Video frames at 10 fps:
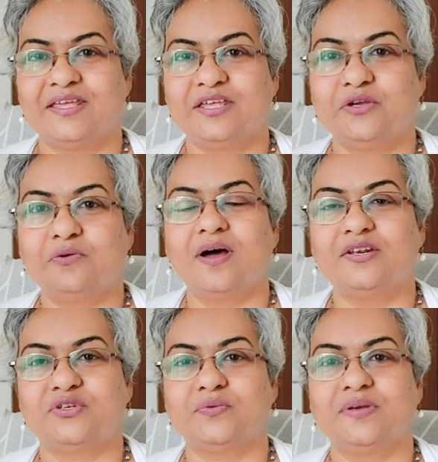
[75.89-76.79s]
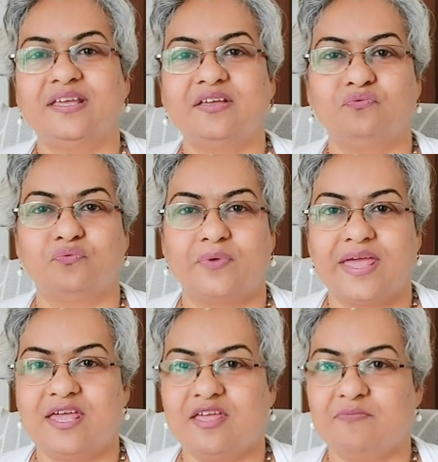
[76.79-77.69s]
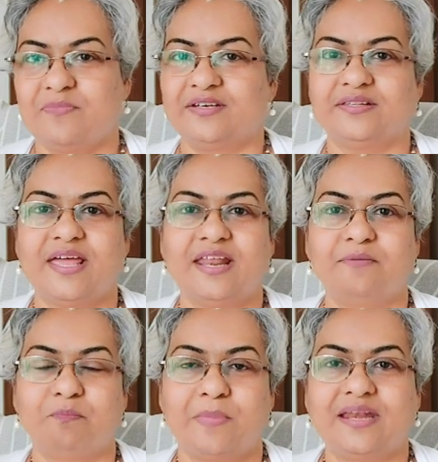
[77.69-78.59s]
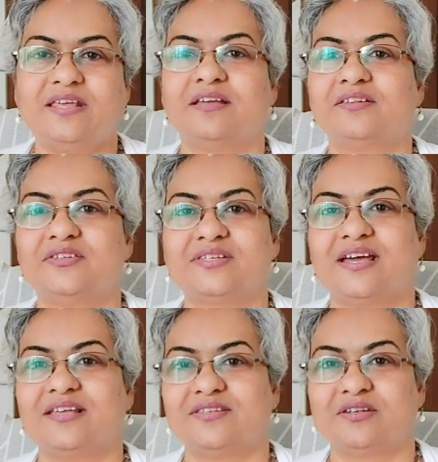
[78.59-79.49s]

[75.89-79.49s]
You are doing way better than many other signs in